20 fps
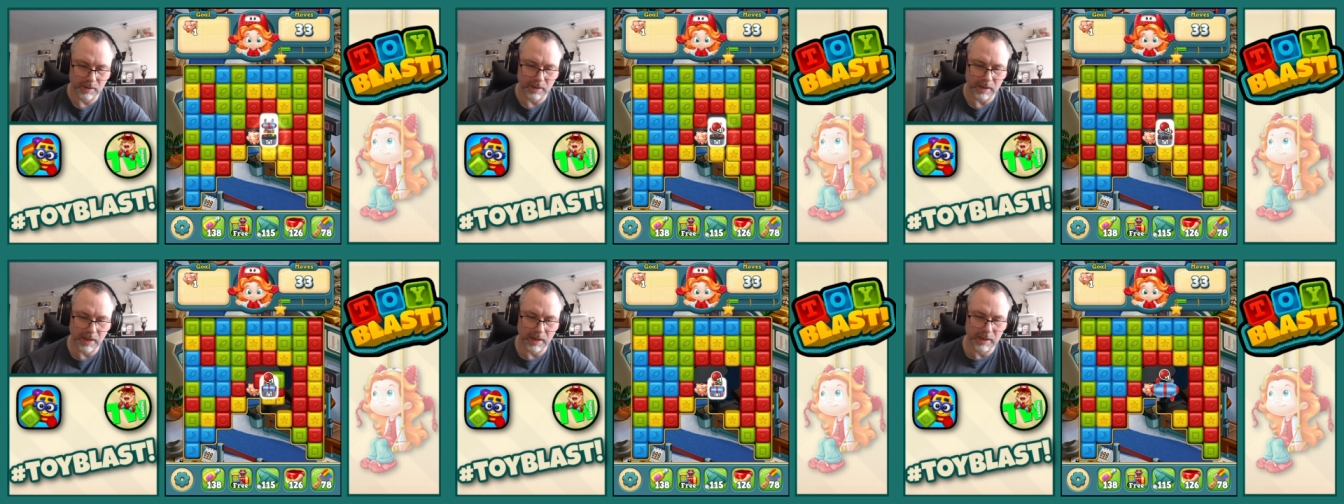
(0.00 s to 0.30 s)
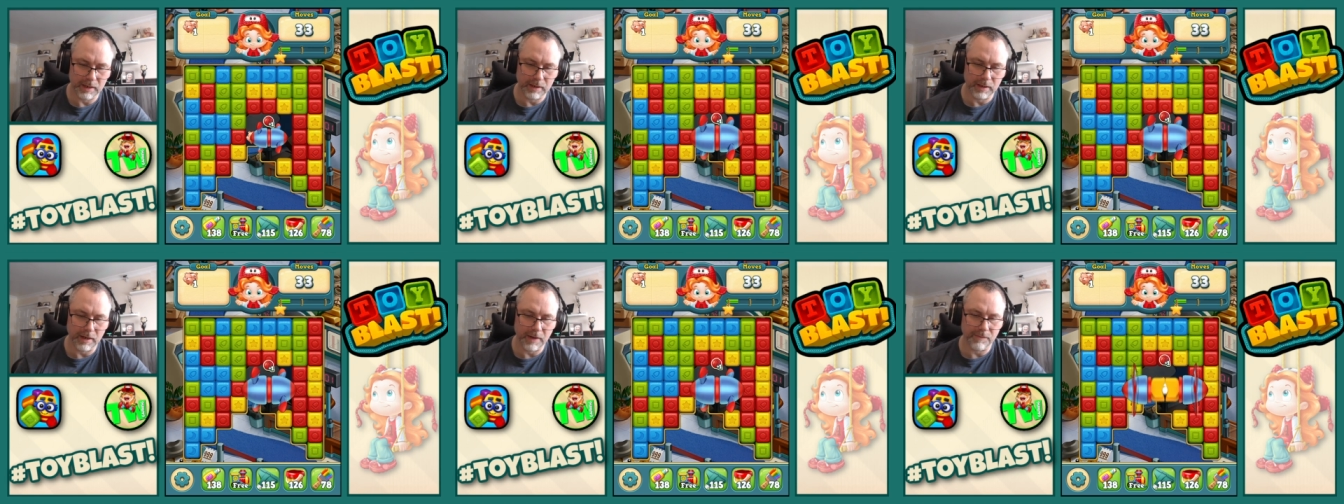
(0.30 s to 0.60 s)

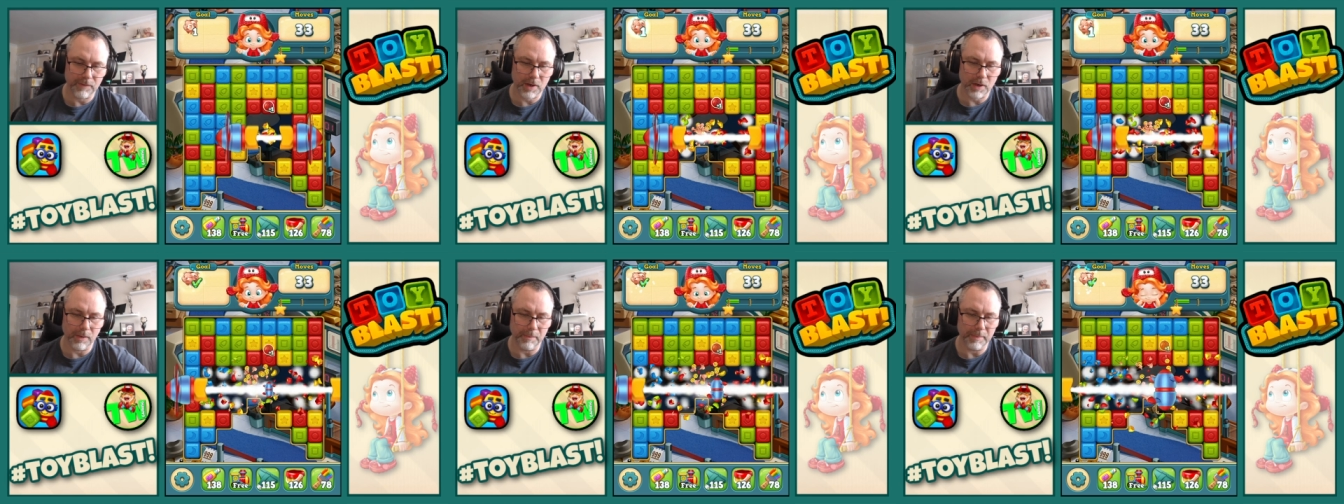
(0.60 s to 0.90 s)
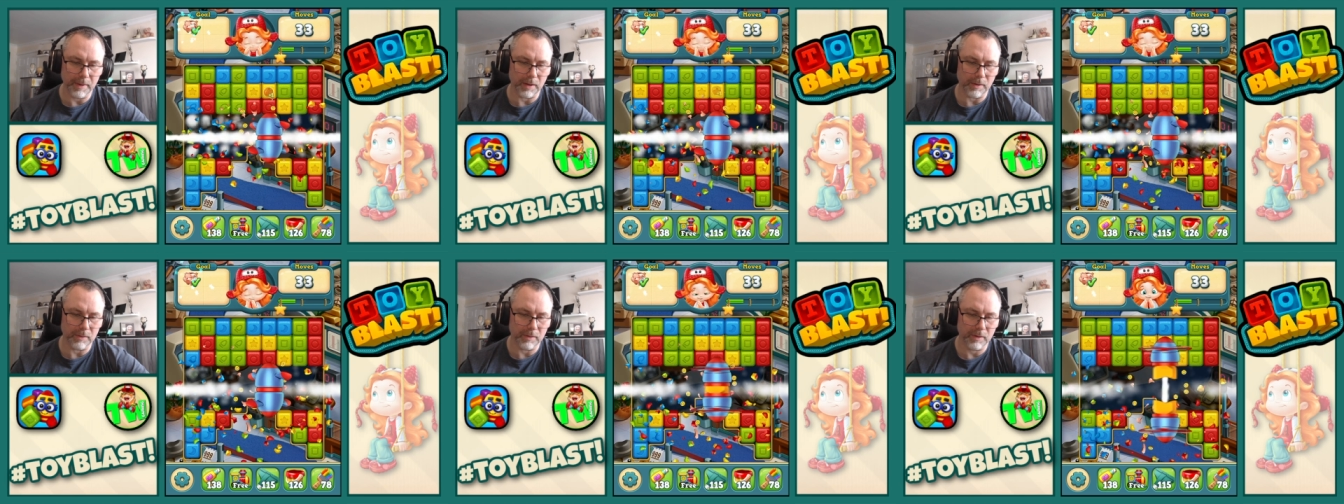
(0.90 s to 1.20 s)
And another
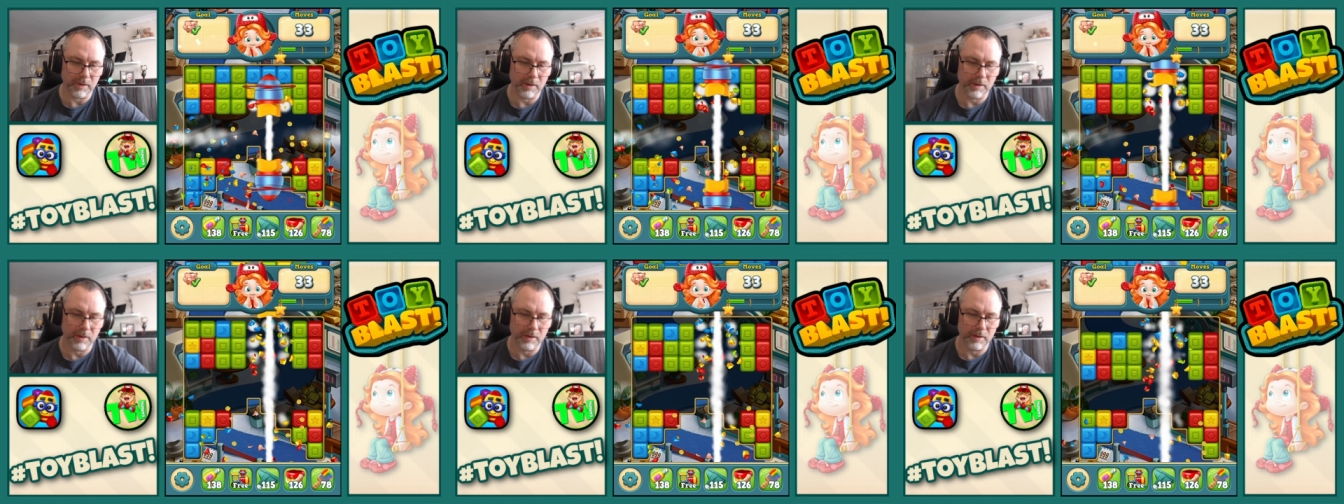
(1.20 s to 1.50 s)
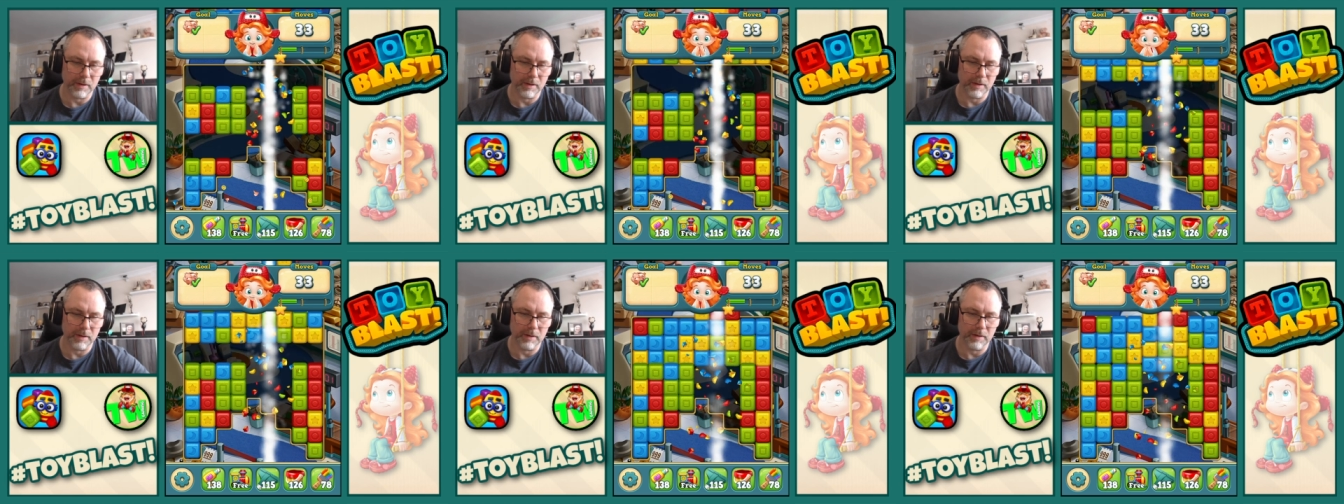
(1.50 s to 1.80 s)
combo.
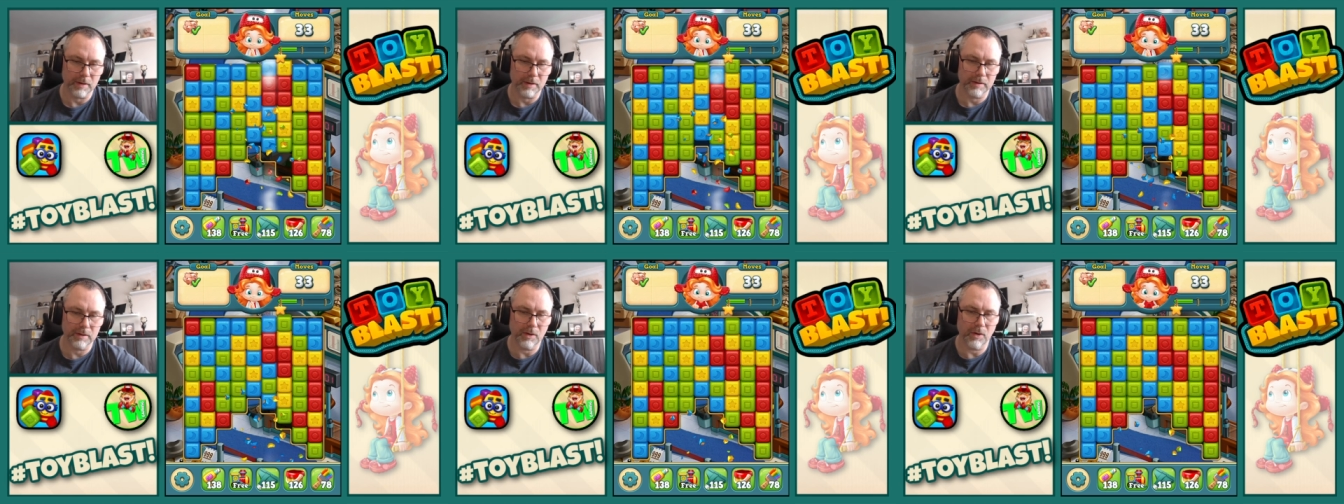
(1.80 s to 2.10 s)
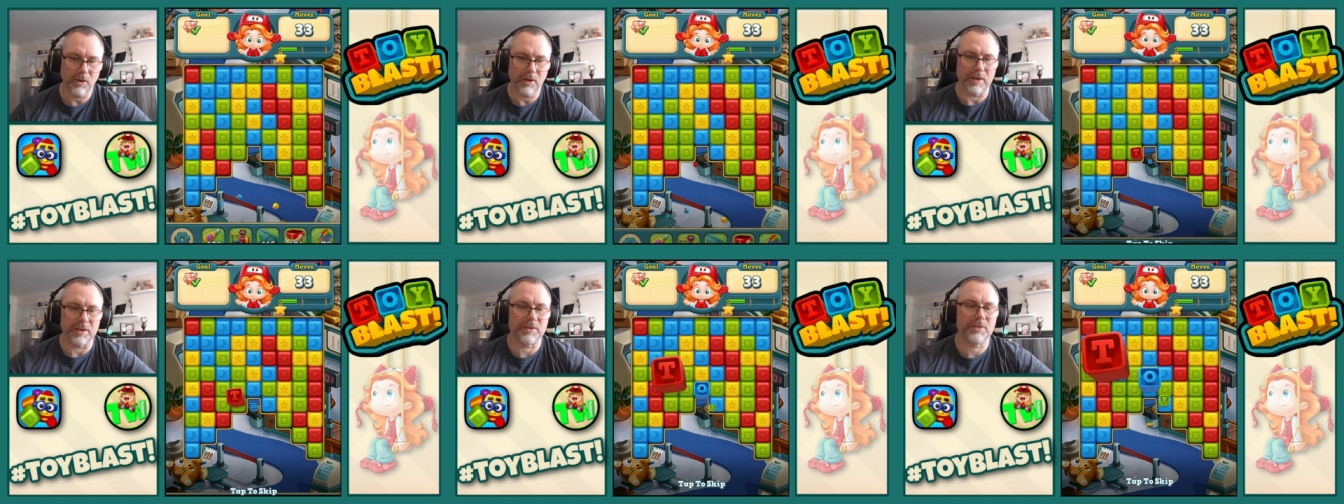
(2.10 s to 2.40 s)

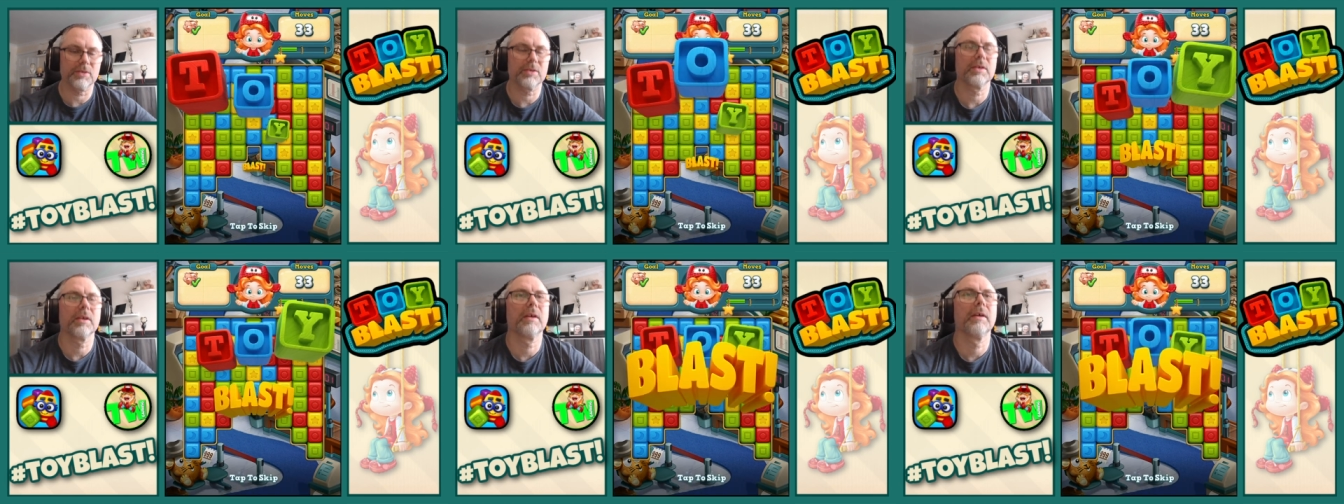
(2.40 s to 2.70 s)
Nice.